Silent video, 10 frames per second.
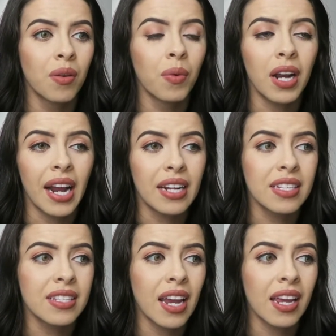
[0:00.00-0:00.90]
what I had
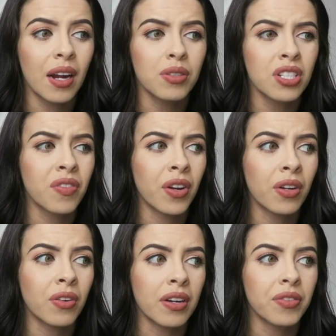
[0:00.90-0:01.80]
to say, and I was just very
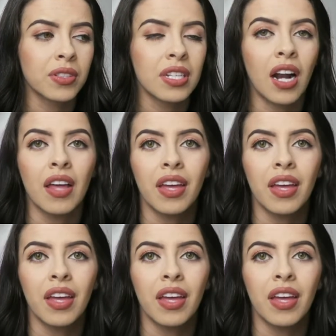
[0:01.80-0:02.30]
grateful to God